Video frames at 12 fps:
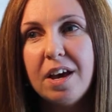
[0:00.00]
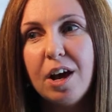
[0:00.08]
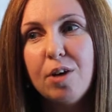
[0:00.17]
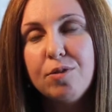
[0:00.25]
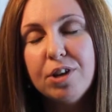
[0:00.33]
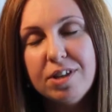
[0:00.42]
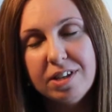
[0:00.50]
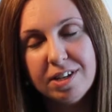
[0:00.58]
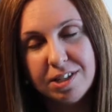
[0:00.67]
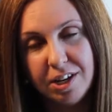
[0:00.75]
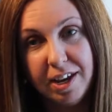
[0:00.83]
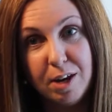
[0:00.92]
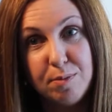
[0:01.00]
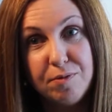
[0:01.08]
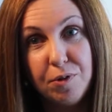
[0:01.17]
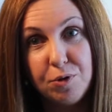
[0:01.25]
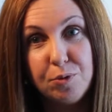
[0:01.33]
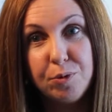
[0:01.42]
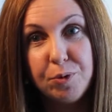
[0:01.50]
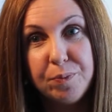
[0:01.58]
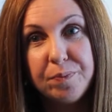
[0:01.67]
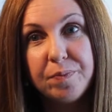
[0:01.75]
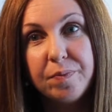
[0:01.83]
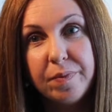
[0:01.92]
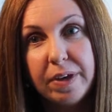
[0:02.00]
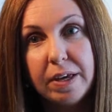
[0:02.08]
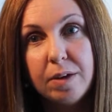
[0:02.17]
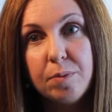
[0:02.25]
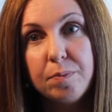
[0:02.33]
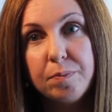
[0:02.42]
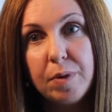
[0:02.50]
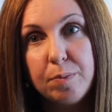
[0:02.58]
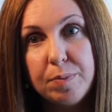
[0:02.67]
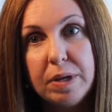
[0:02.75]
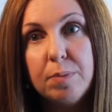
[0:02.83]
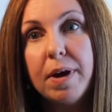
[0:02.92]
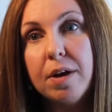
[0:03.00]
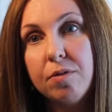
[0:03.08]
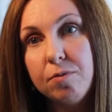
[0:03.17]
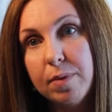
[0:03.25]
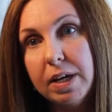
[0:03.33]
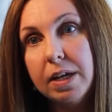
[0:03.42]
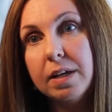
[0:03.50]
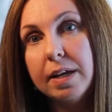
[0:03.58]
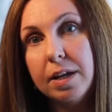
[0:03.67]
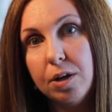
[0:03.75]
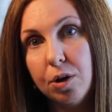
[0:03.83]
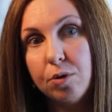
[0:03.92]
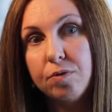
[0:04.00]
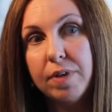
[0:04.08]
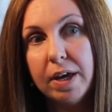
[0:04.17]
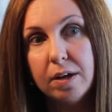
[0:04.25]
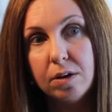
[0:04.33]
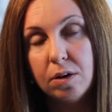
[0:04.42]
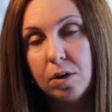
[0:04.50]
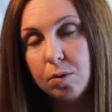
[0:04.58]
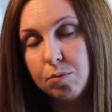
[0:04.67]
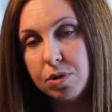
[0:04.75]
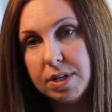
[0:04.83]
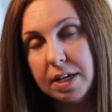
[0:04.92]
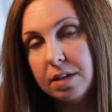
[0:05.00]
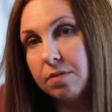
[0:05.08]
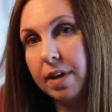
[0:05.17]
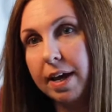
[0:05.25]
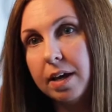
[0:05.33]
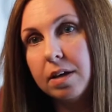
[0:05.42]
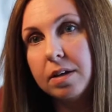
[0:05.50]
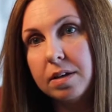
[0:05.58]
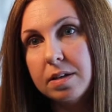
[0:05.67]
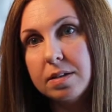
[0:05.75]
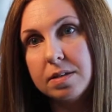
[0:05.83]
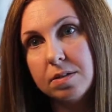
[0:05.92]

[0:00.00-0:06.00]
I've learnt that it's okay to be vulnerable. A big part of me letting go of that protective layer is